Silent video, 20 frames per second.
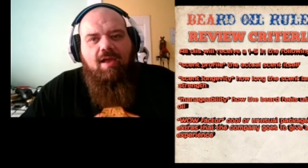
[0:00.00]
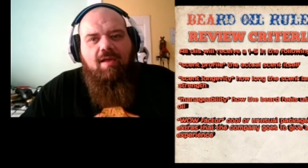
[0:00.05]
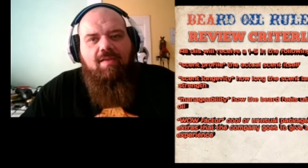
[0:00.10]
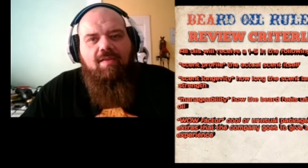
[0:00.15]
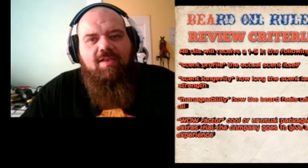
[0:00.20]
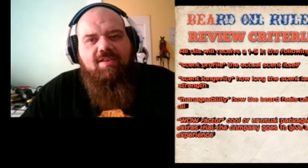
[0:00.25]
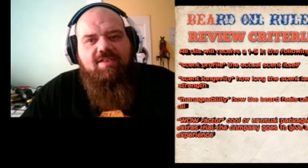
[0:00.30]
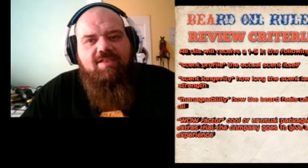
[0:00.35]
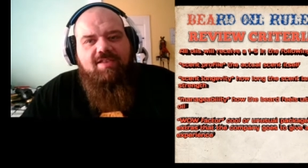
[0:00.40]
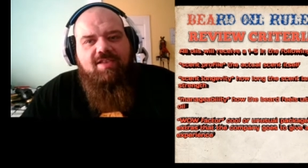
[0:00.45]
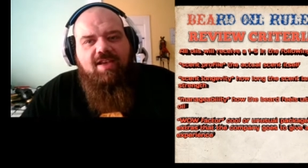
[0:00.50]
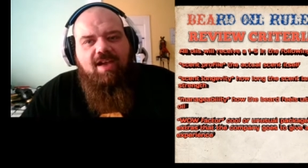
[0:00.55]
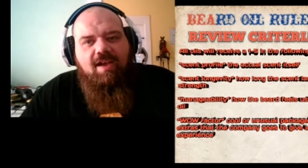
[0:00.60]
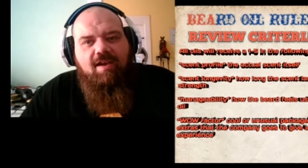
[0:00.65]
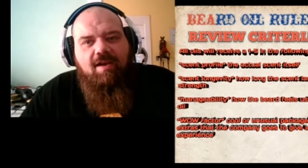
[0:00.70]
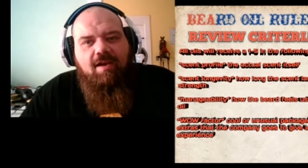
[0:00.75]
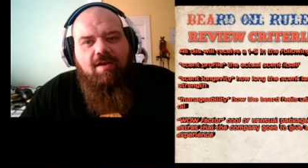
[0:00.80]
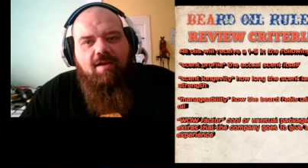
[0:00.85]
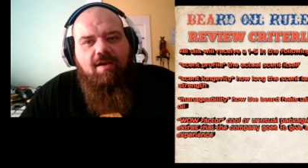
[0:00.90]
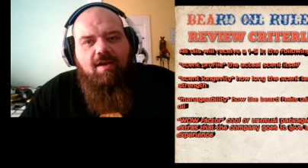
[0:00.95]
The scent
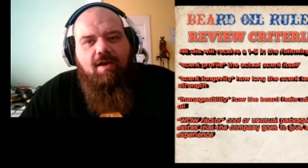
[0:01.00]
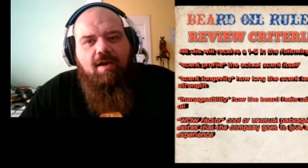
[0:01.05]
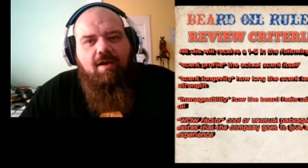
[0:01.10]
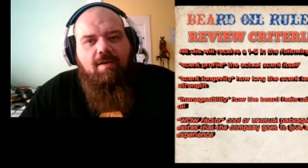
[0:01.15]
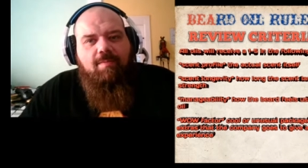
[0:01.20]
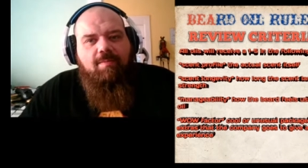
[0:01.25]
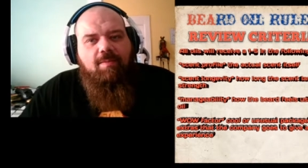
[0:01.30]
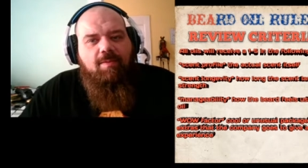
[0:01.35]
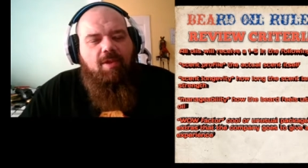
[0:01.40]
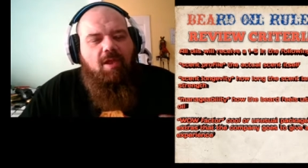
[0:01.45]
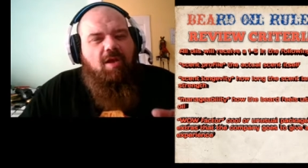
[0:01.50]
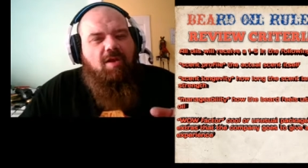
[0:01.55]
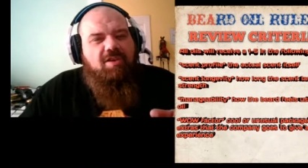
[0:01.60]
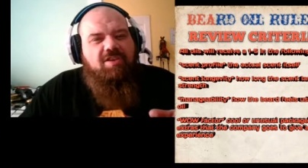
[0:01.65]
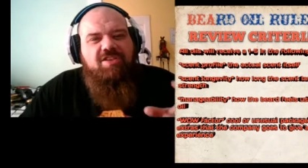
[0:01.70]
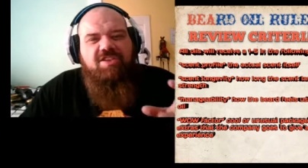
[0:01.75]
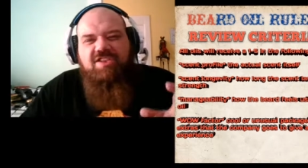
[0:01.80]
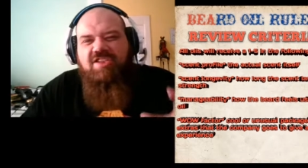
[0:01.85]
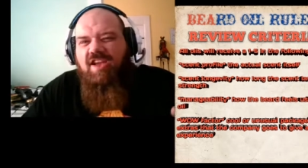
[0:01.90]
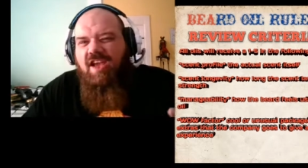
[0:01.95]

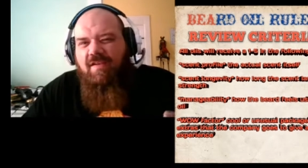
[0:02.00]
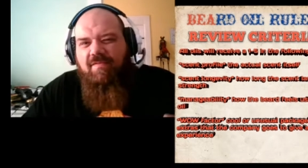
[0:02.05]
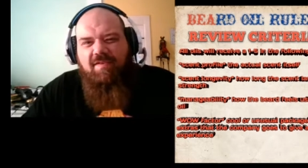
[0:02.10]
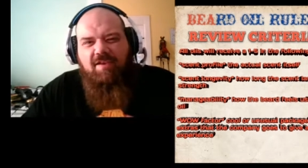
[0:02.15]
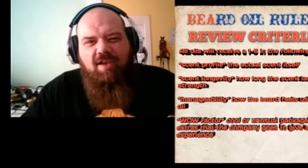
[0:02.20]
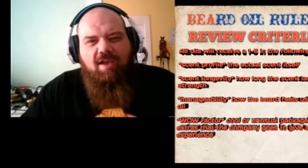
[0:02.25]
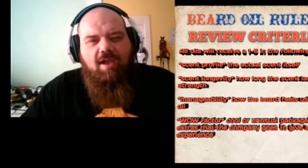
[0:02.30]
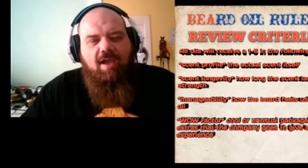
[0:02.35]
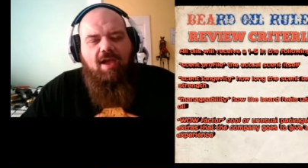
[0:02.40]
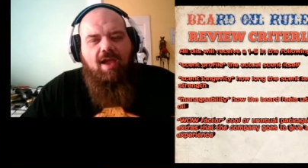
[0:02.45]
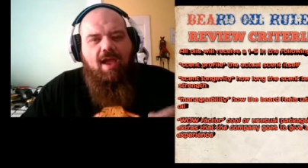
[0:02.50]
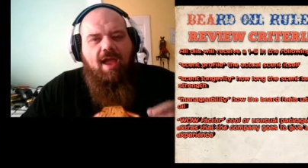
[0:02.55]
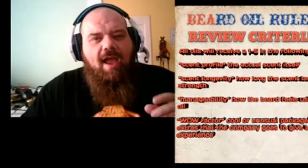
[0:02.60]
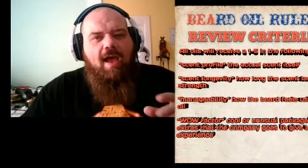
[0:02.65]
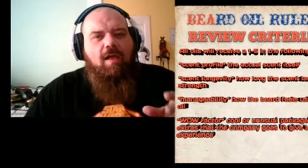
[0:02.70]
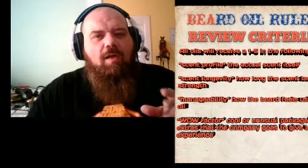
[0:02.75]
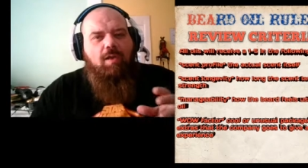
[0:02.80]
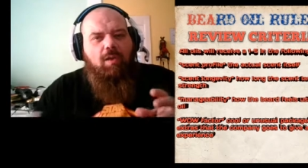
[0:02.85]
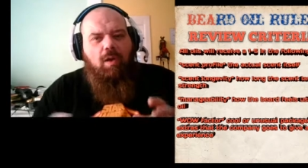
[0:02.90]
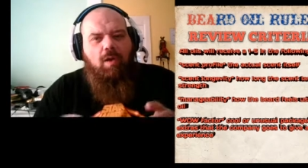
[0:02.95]
longevity.
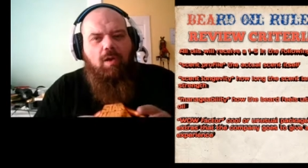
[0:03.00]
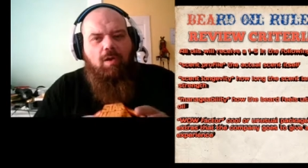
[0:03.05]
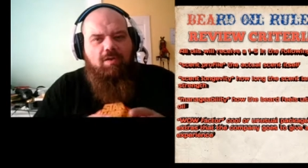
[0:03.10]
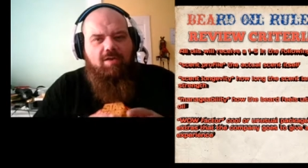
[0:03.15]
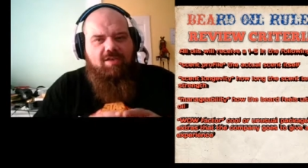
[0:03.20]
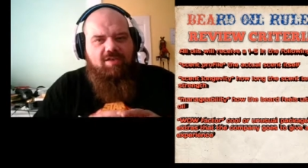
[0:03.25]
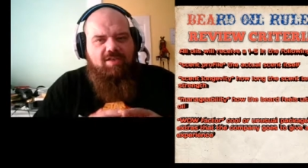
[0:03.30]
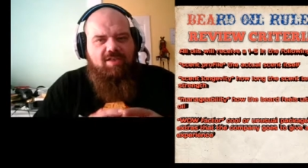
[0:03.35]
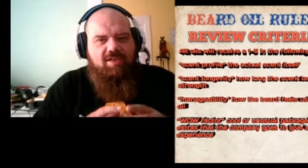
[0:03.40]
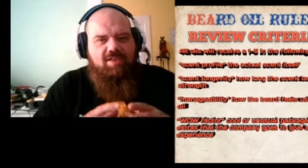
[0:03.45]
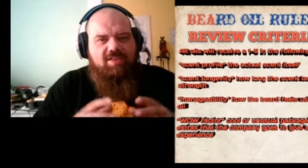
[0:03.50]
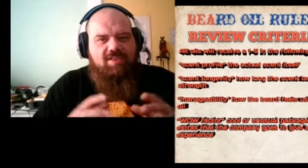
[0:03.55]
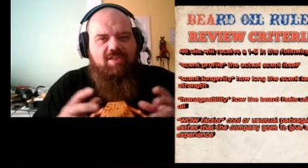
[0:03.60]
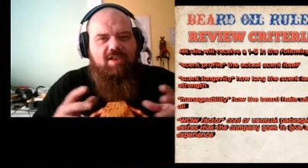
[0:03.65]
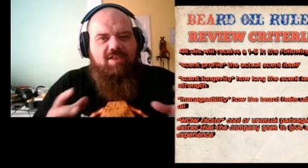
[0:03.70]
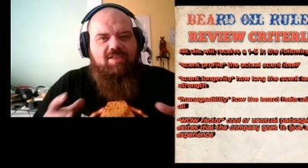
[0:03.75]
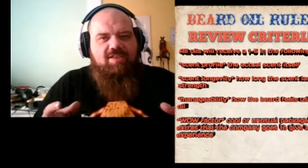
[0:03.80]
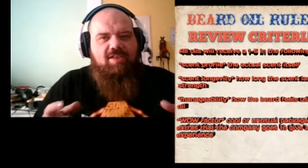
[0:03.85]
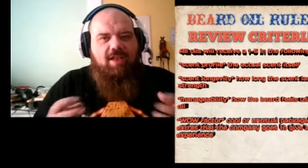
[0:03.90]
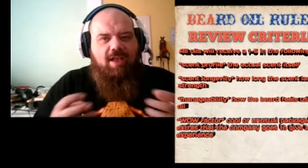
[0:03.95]
How long does these
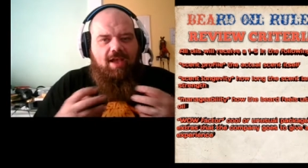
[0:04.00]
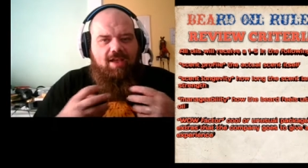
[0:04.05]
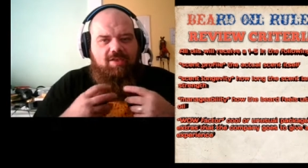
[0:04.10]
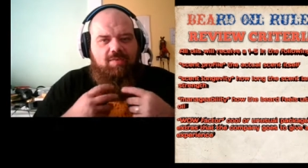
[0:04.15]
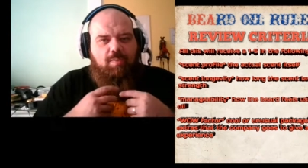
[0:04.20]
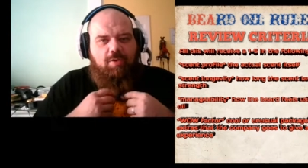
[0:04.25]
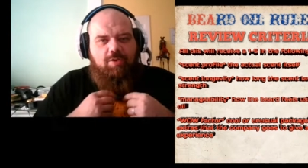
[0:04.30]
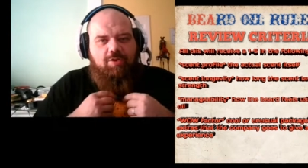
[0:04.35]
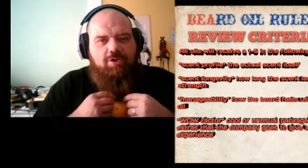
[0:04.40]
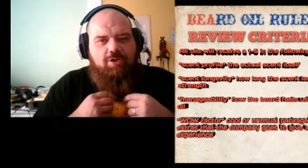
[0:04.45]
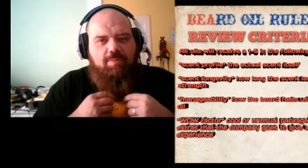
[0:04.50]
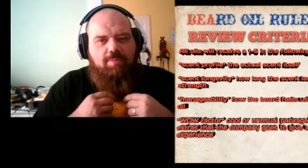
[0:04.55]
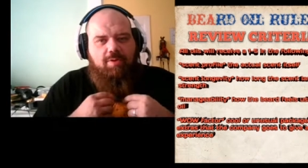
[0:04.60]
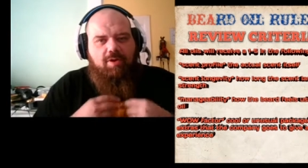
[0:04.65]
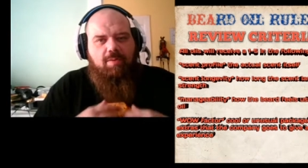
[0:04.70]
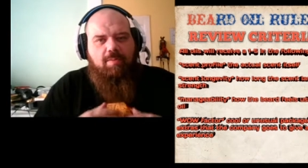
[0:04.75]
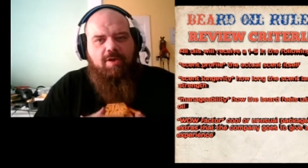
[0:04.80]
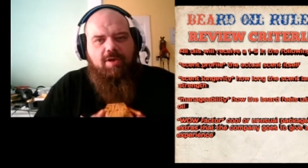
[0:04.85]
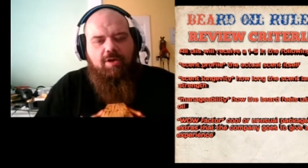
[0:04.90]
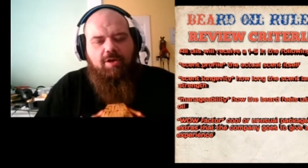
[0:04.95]
scents last once you put
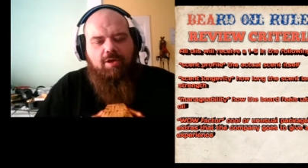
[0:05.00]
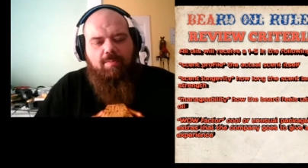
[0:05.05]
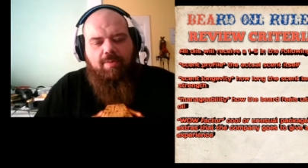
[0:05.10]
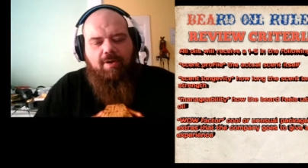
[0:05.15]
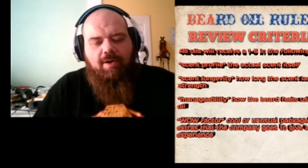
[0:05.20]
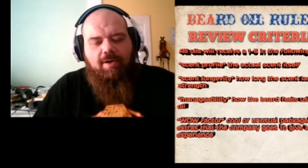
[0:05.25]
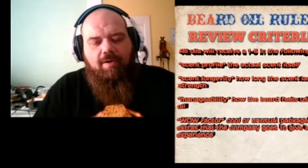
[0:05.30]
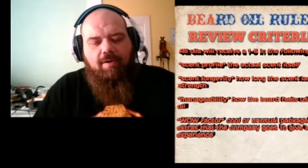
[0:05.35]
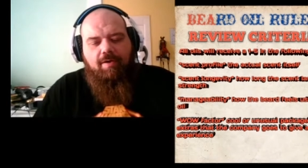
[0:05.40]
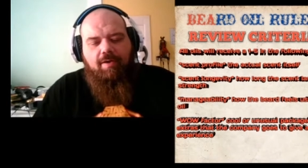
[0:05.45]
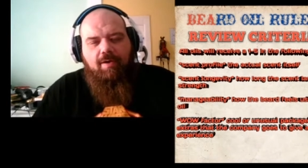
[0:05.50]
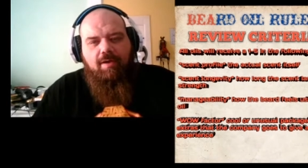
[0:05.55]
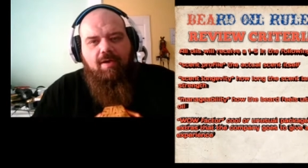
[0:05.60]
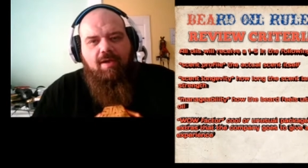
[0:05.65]
them in your beard?